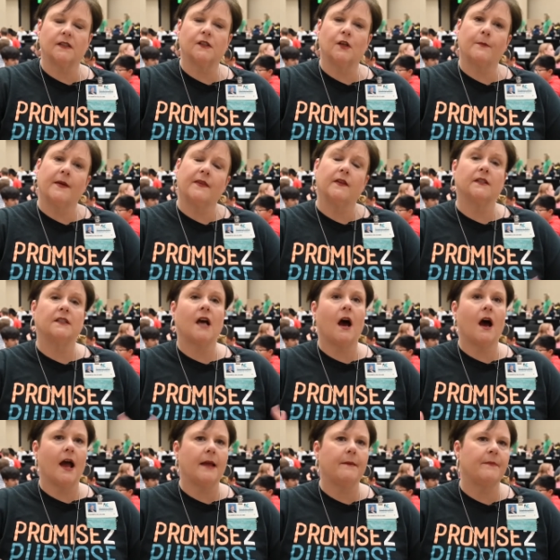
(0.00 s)
So by the
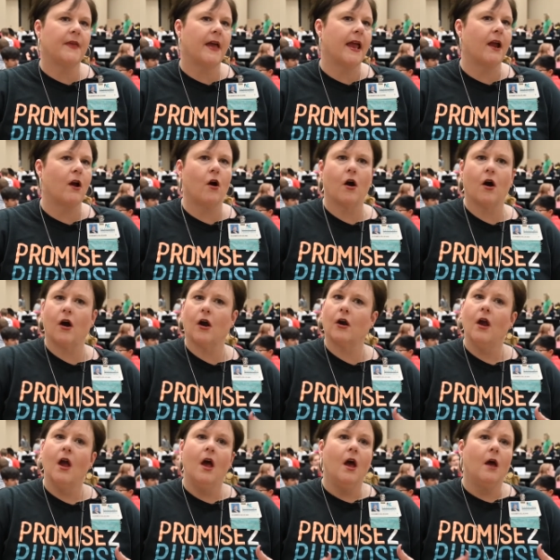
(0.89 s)
time they are
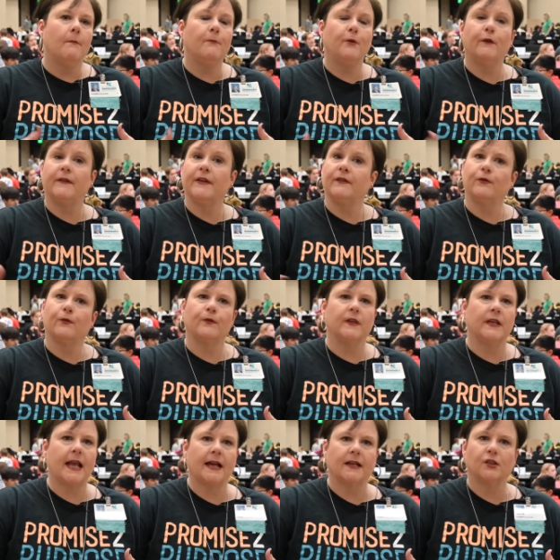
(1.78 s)
moving through the
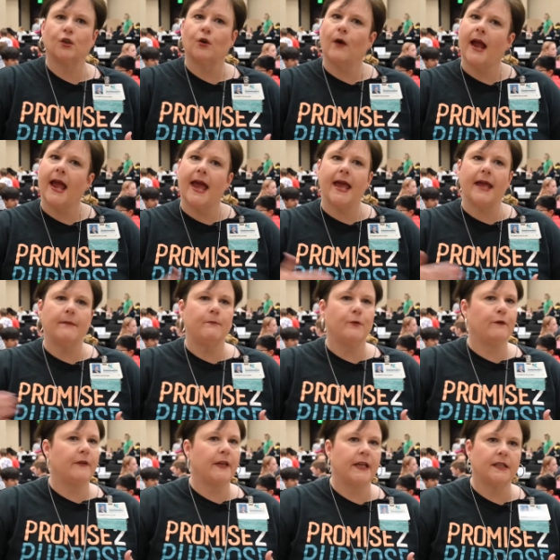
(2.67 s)
next grade,
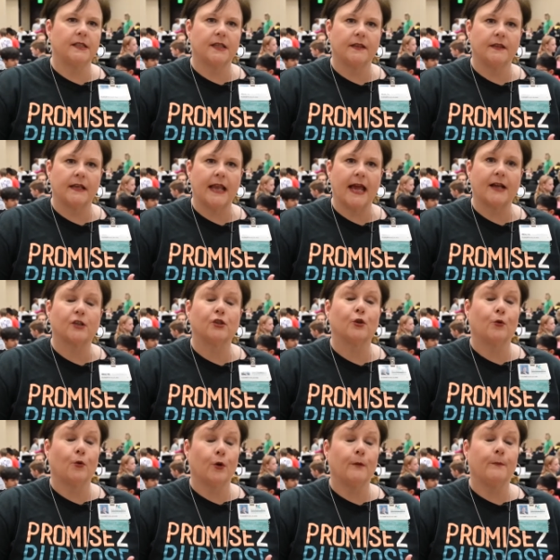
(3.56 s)
moving into the next
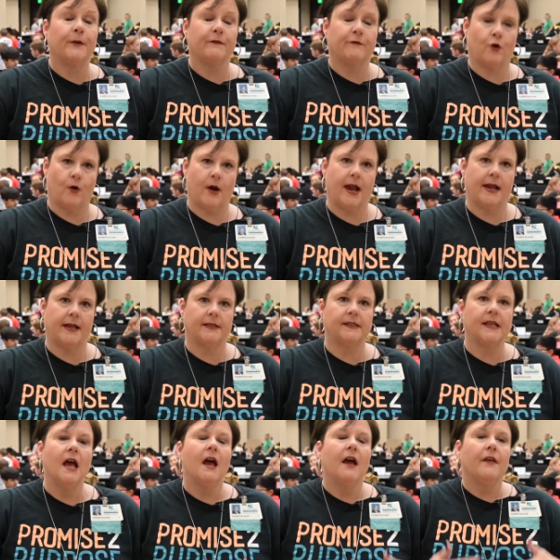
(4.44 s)
group of grades,
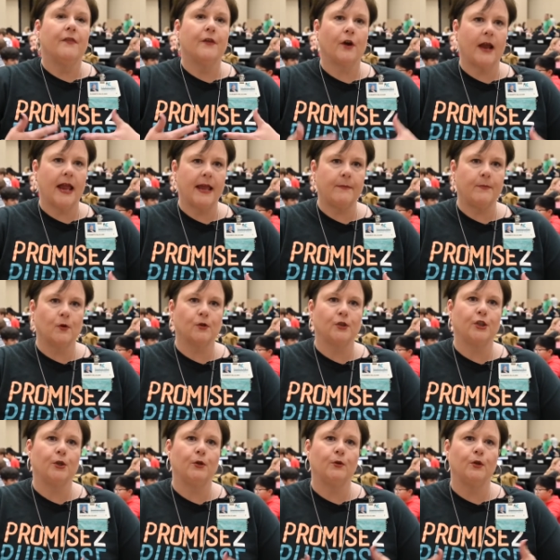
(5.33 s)
they're able
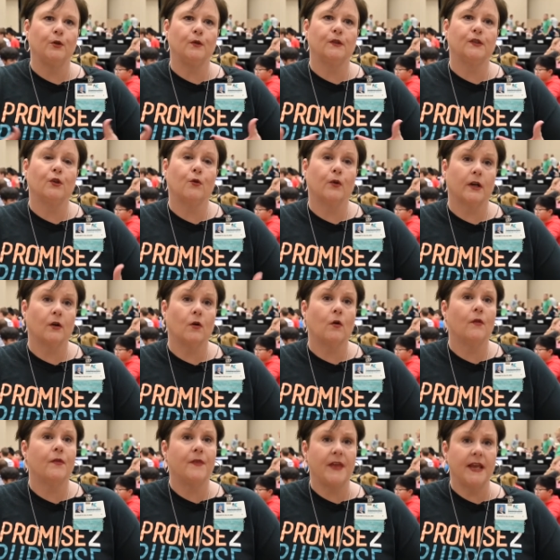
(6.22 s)
to use
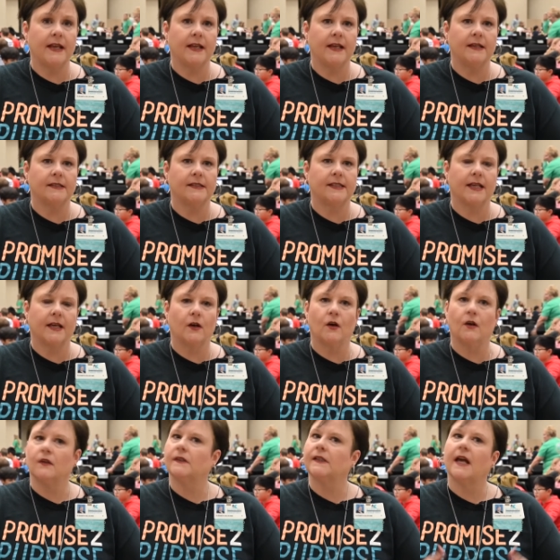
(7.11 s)
critical thinking
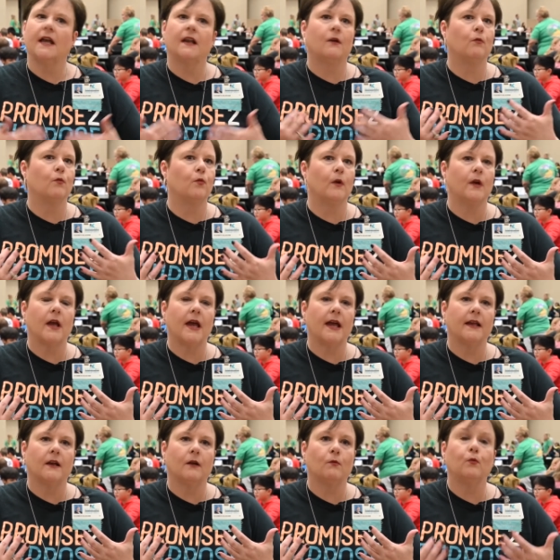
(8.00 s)
skills at a,
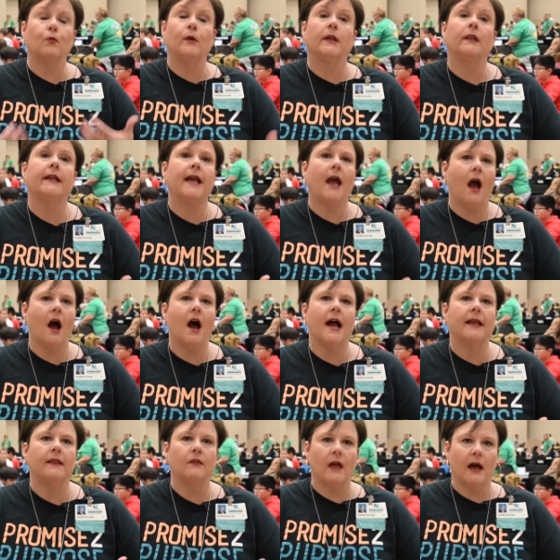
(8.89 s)
at a really
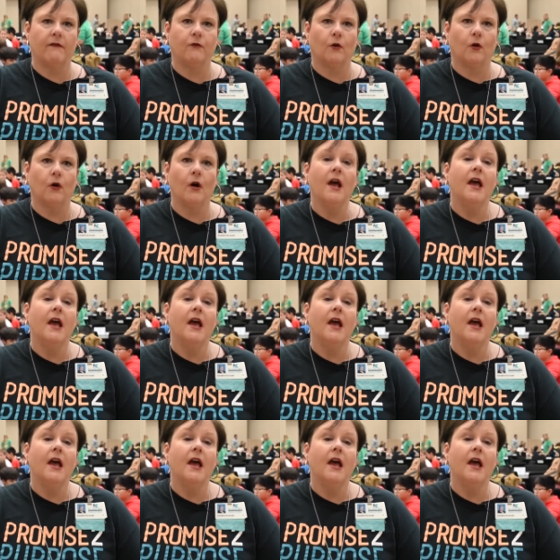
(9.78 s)
high level